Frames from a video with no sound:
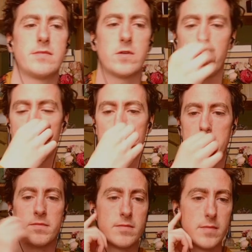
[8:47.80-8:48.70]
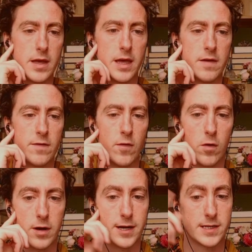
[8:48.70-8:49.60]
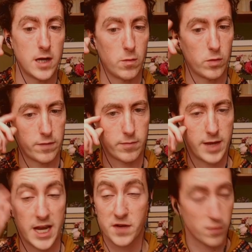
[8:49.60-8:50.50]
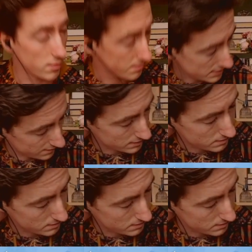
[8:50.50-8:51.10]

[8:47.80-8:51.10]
queen a4 is not one of them. H4 even.